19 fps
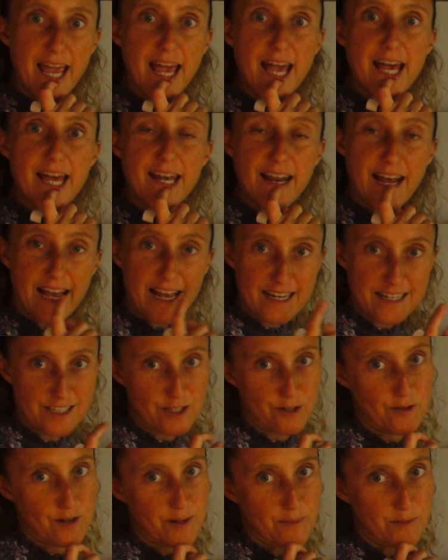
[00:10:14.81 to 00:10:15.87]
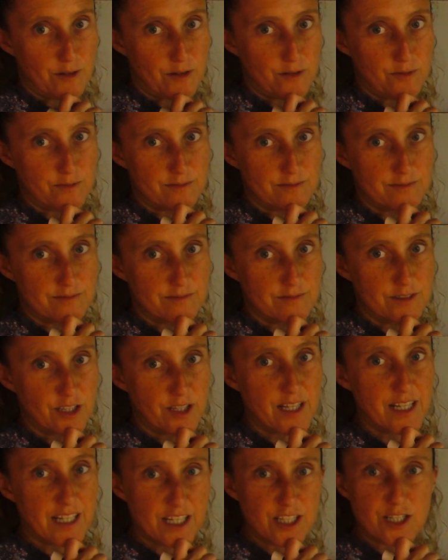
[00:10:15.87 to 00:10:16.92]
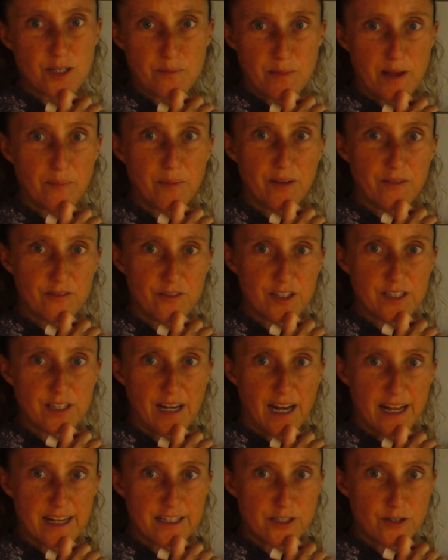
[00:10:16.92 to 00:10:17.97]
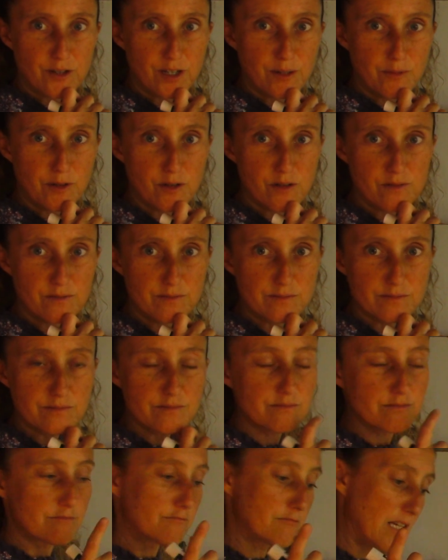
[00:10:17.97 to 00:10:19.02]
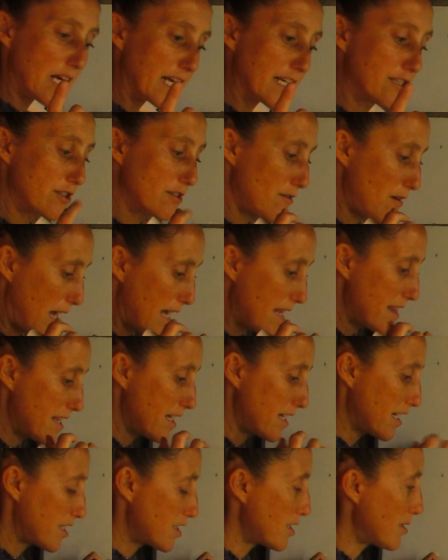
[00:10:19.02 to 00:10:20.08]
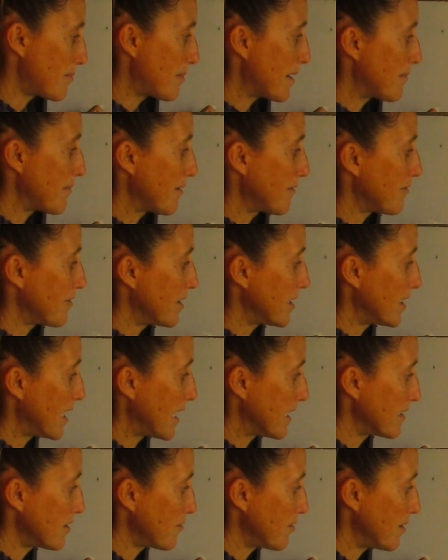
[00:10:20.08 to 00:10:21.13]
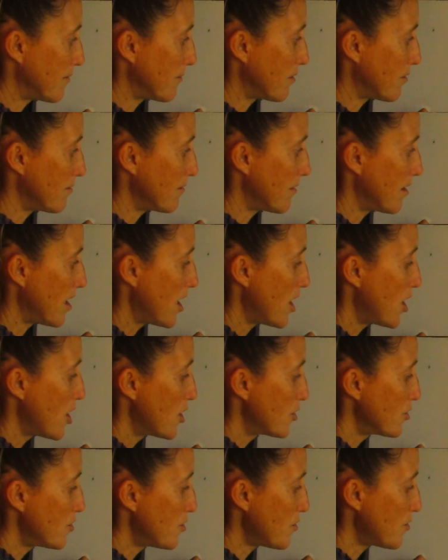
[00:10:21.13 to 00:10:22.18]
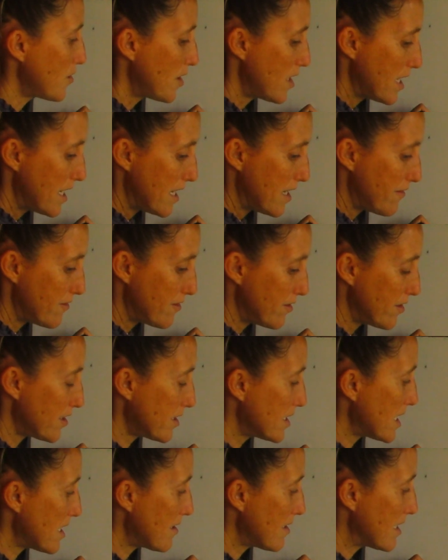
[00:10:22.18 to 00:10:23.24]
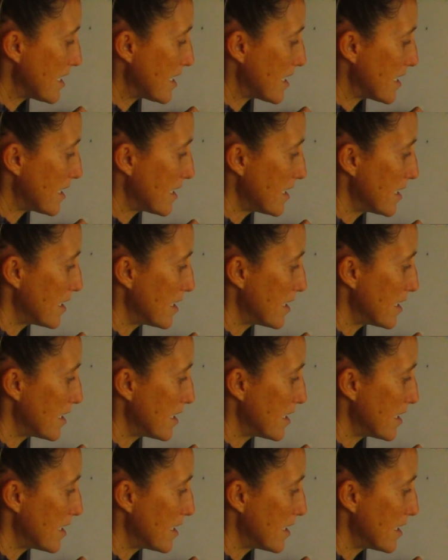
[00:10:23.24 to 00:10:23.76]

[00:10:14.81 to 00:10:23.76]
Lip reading: an ice cream cone. Do you think I should buy my friend an ice cream cone? I do. I think I should buy my friend an ice cream cone. So if you look down here,